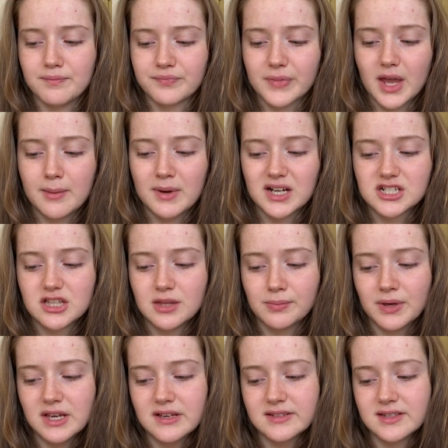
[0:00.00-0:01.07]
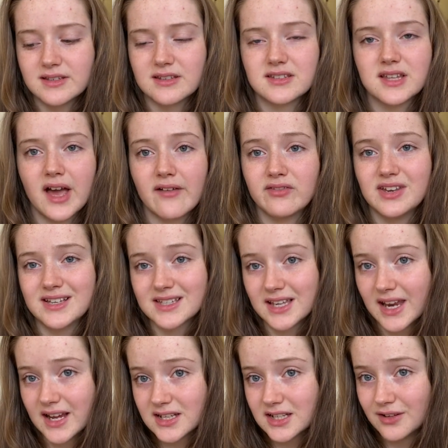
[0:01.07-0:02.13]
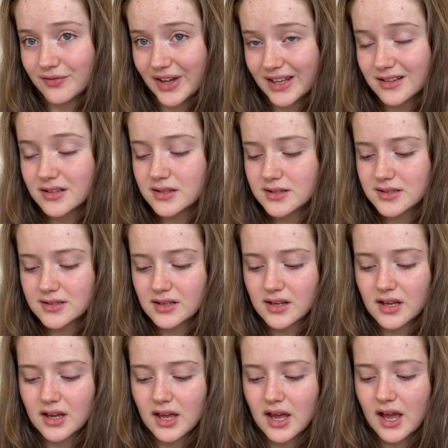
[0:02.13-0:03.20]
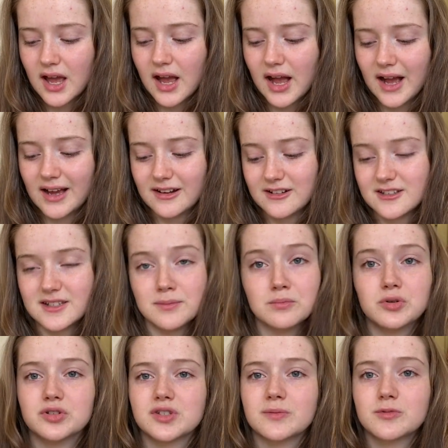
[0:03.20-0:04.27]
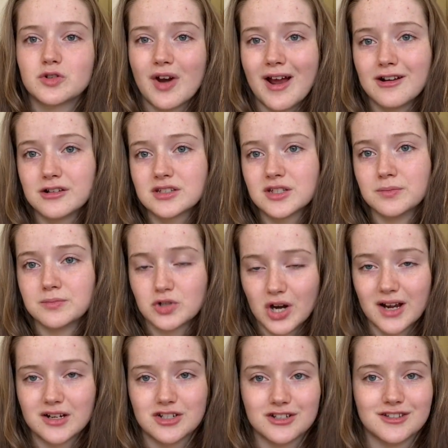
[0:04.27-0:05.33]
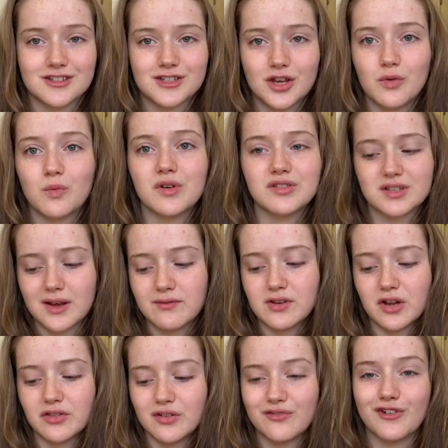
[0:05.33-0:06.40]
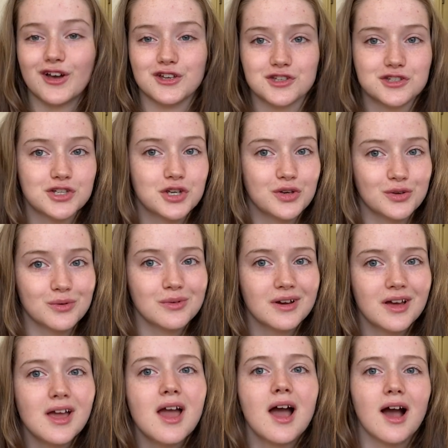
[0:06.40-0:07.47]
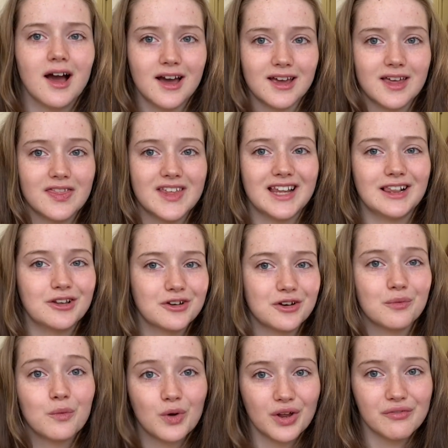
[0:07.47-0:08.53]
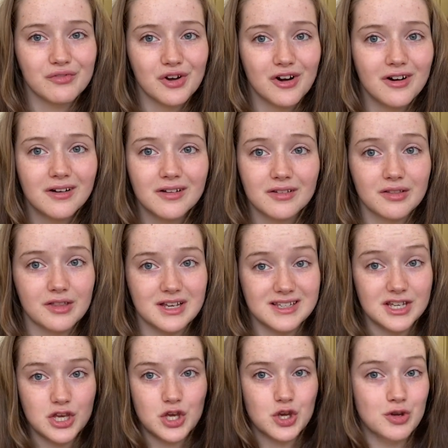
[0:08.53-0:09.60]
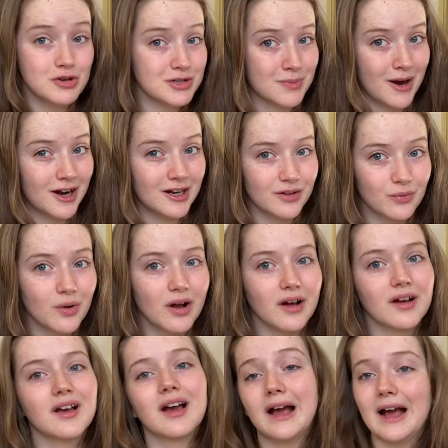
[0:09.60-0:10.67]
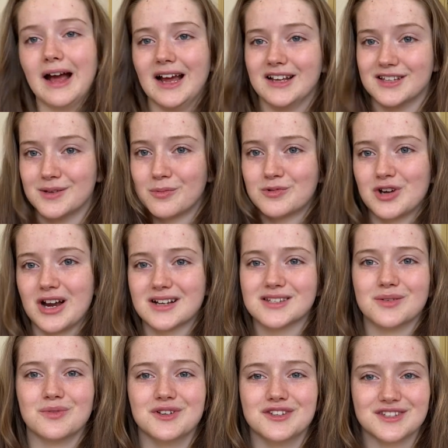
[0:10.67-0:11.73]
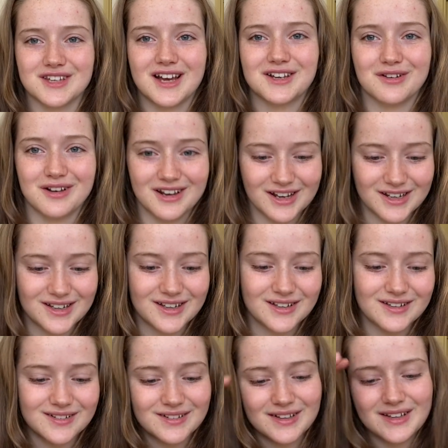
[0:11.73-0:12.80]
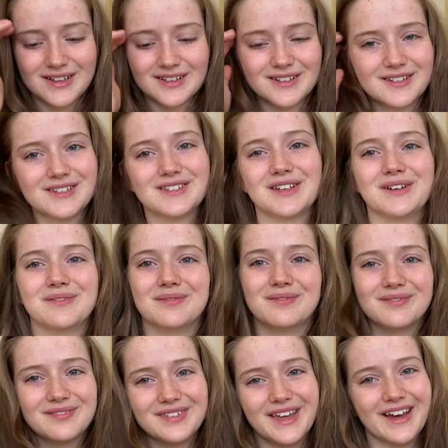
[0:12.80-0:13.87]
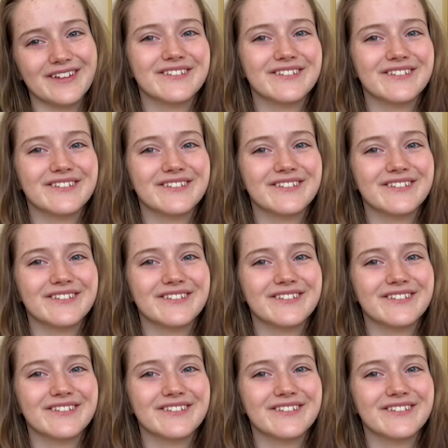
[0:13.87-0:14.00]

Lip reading: Imagine the piece as a set of disconnected events, and simple subtraction. So once I've done the first two, I can then look at what I've got, this huge pile of work, and subtract the ones I don't like. So yeah,